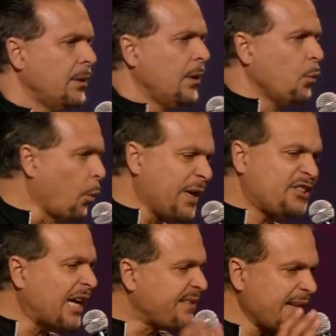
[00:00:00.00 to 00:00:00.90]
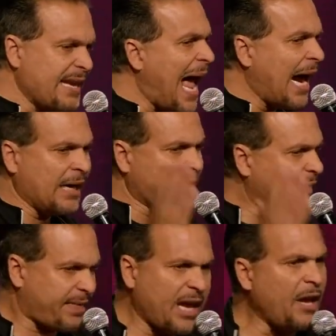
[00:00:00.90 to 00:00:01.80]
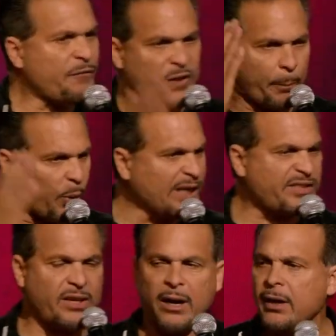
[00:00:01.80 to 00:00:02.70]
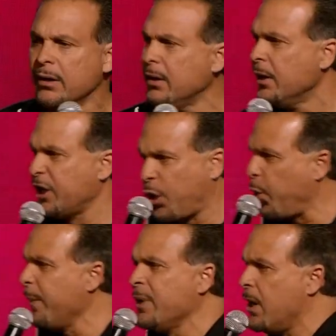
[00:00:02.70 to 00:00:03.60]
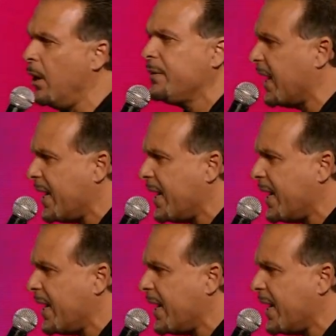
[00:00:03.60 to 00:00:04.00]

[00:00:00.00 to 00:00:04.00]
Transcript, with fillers: We'll reach out to the liar, the thief, the prisoner, the criminal.